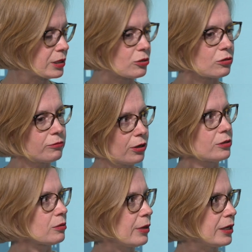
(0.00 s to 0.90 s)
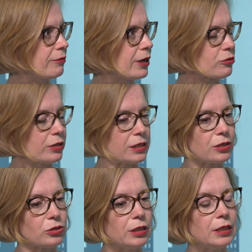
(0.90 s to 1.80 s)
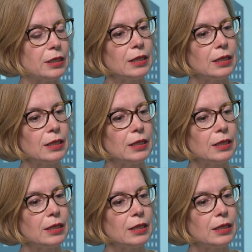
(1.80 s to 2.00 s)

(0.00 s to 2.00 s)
etc., faster manufacturing, etc.